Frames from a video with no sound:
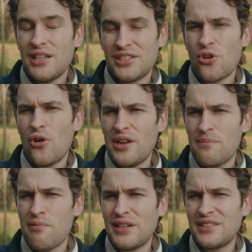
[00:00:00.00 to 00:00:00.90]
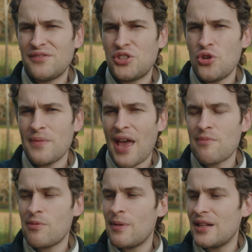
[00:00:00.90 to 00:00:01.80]
It's got an impressive zoom
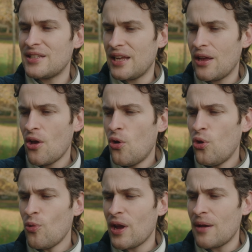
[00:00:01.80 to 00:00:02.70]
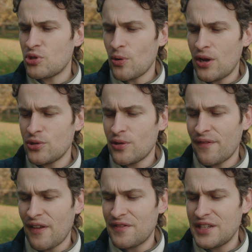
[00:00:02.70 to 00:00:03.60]
capability, all the way up to
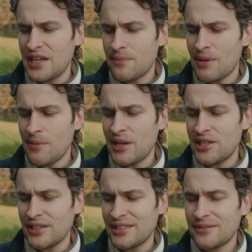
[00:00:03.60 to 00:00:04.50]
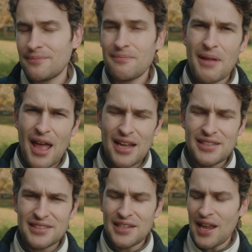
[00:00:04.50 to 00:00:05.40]
115mm,
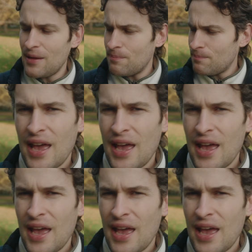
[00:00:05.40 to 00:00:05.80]
hence the name.